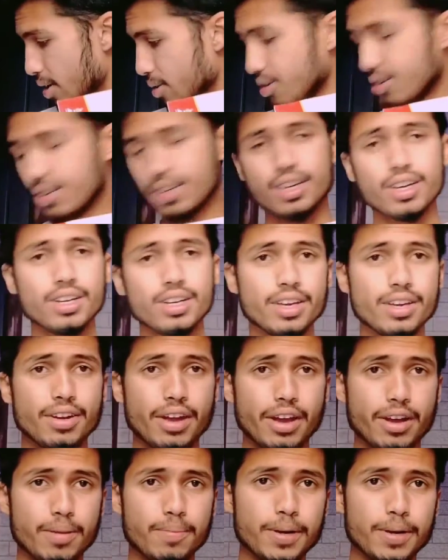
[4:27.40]
i would really
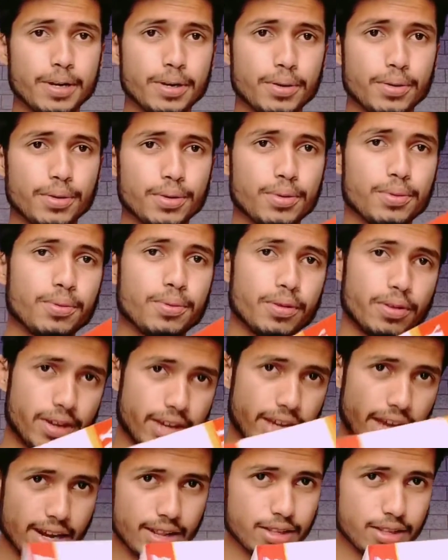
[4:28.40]
recommend you to
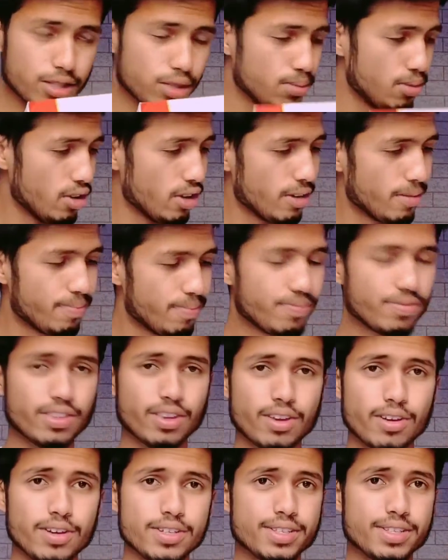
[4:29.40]
get this book
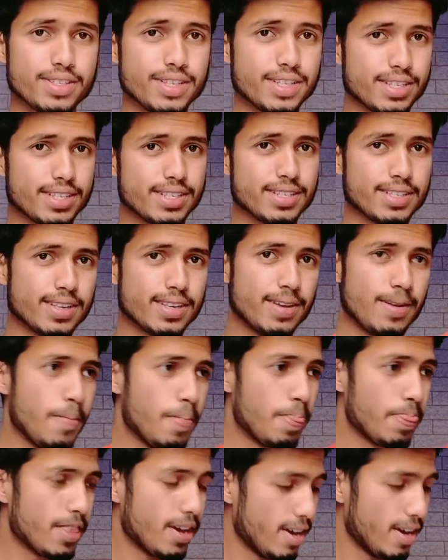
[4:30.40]
because this
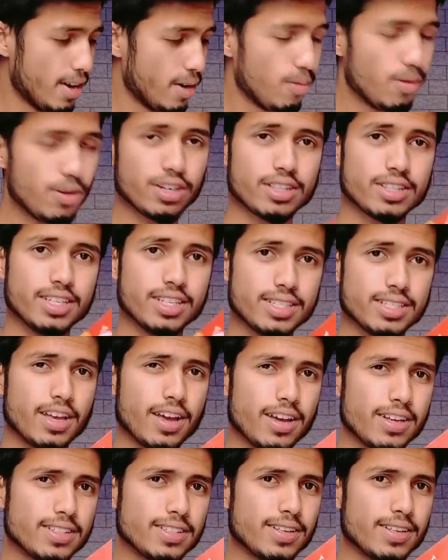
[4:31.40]
uh, what this
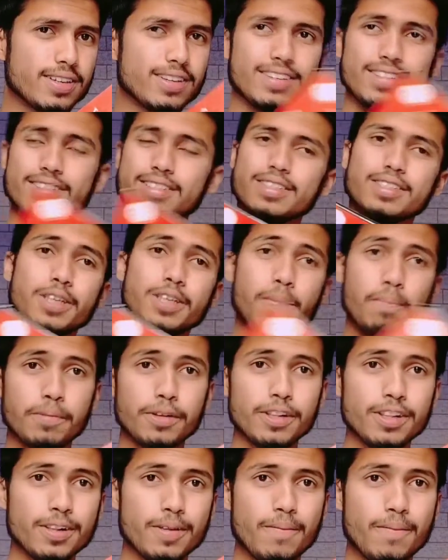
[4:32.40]
has is
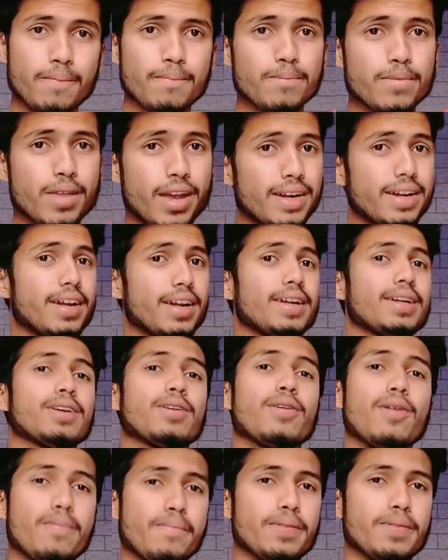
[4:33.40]
simple and
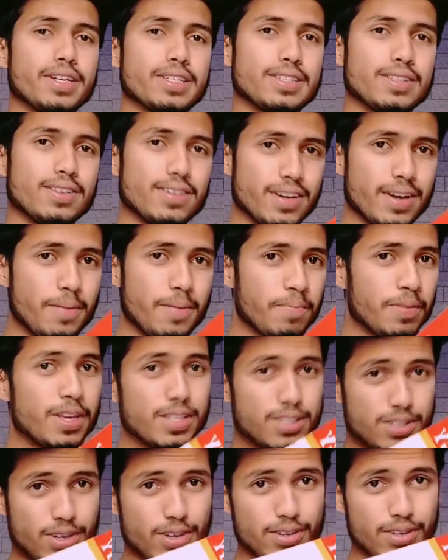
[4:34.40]
yet complex okay
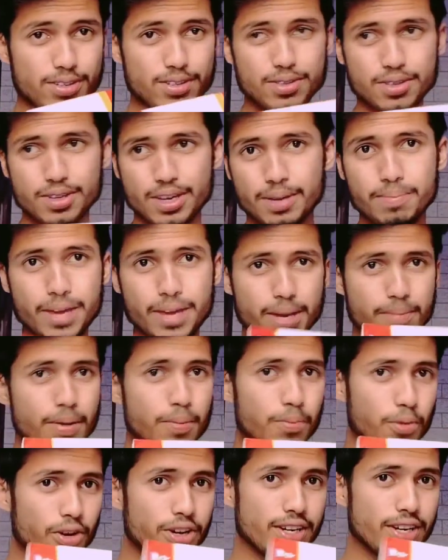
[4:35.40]
so you can make
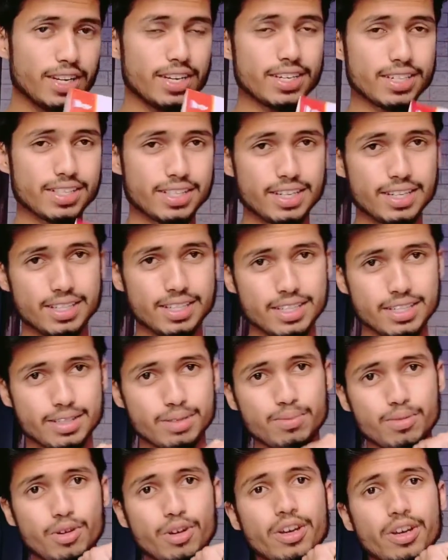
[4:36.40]
my point clear that
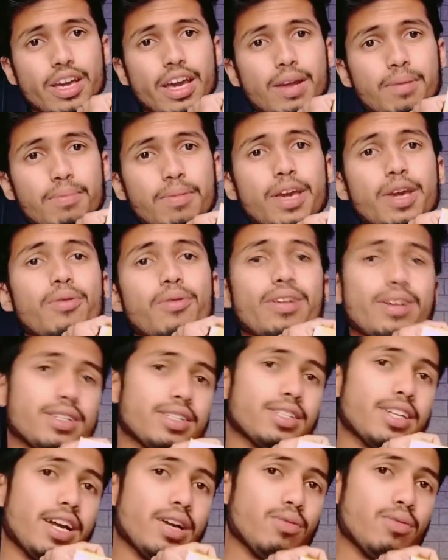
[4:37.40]
this book can make you
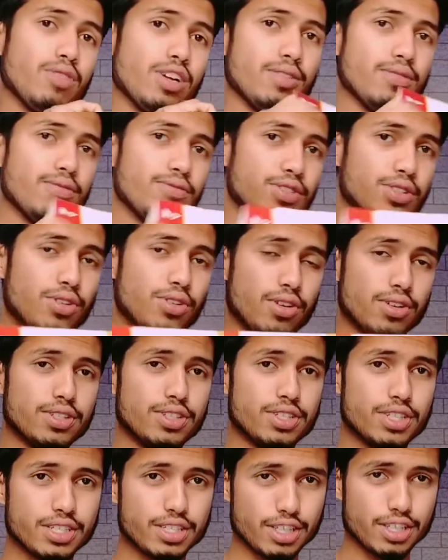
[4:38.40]
understand well
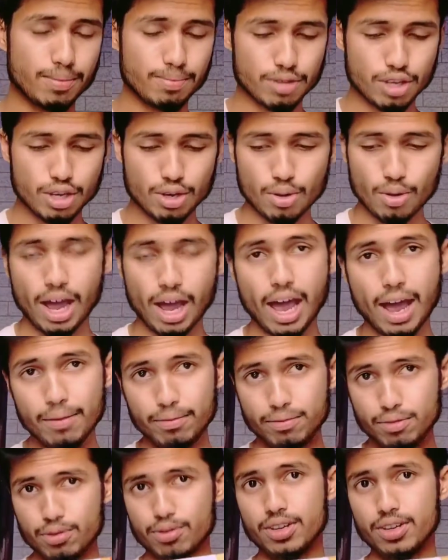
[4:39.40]
physiology is something you
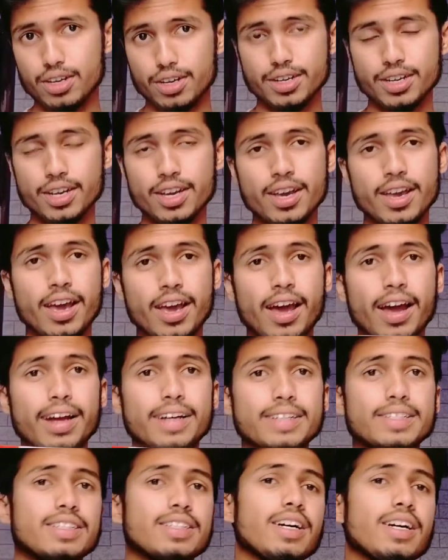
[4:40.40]
have to learn
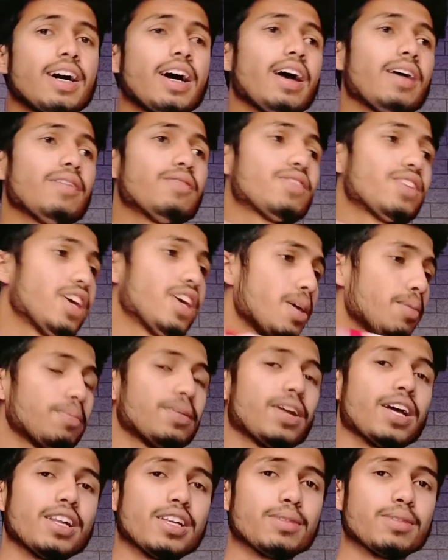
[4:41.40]
and i
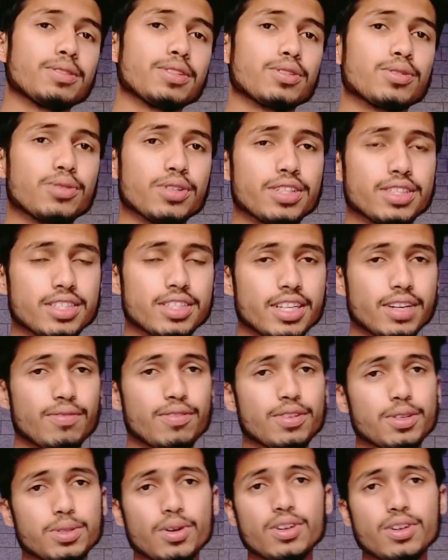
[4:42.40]
keep telling students that
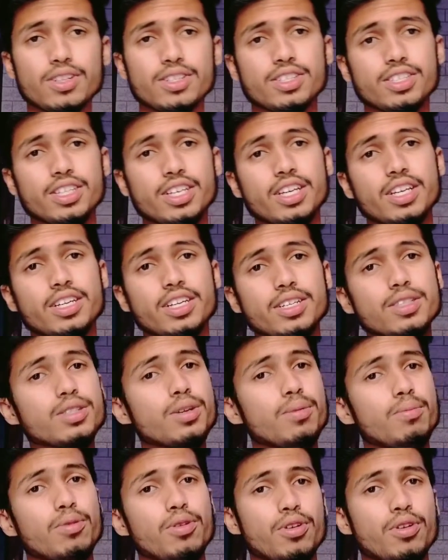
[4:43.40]
physiology is
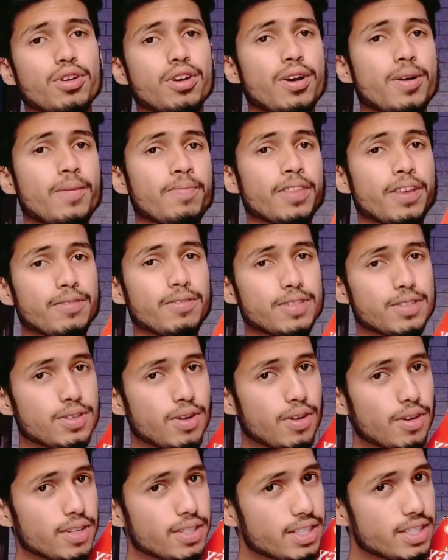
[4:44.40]
the book
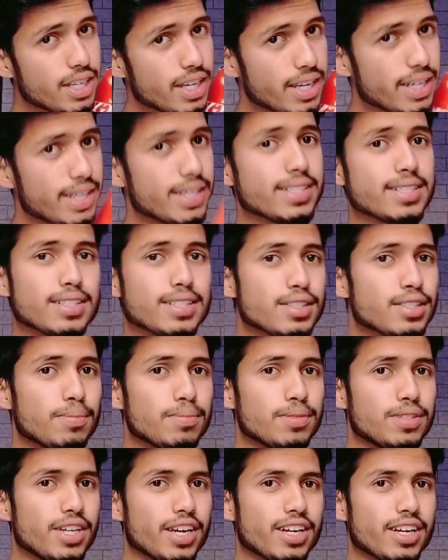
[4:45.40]
physiology is the
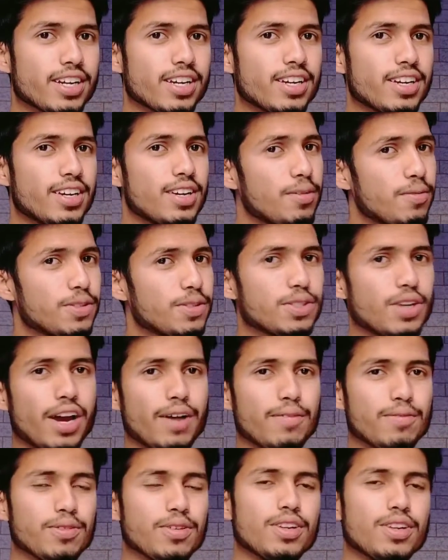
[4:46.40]
subject which you
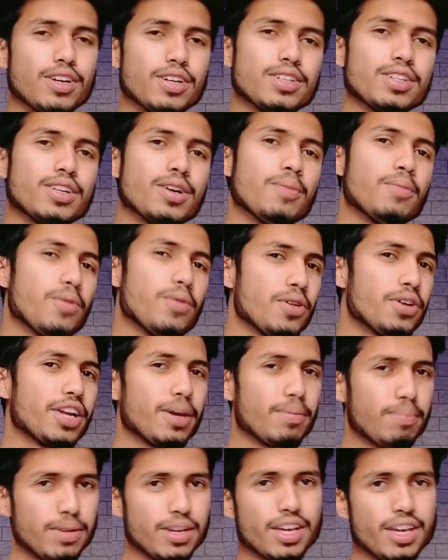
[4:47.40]
have to learn more
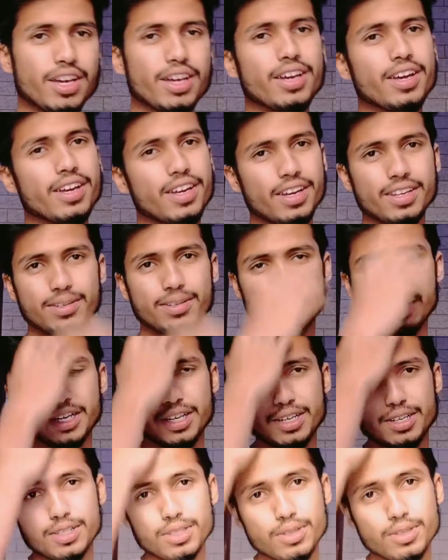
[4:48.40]
deeply in
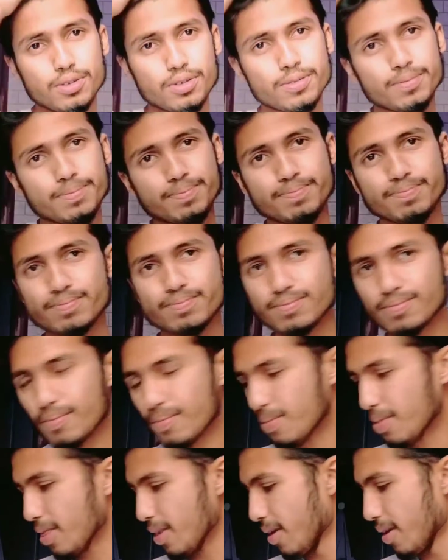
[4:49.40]
medical school
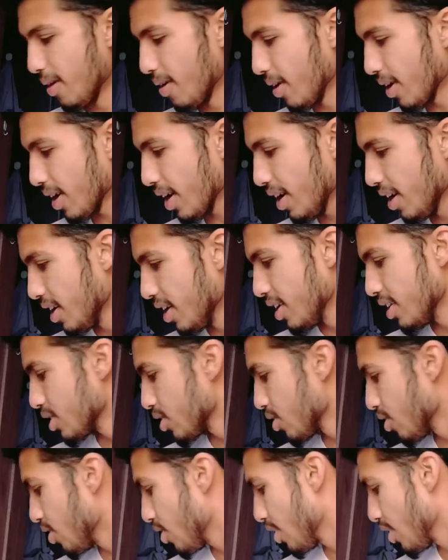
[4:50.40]
okay
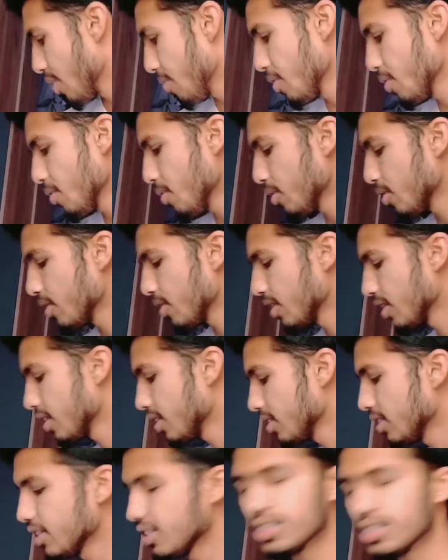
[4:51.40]
so if you
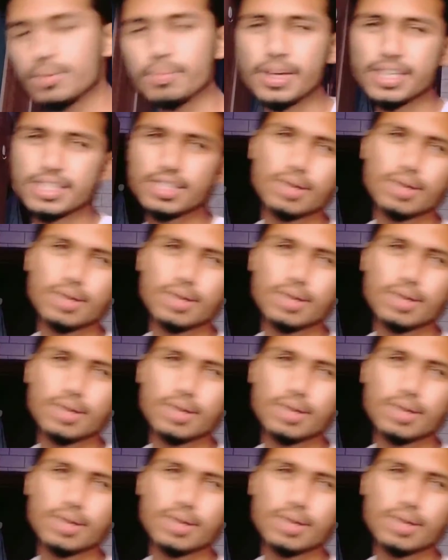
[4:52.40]
uh, this is a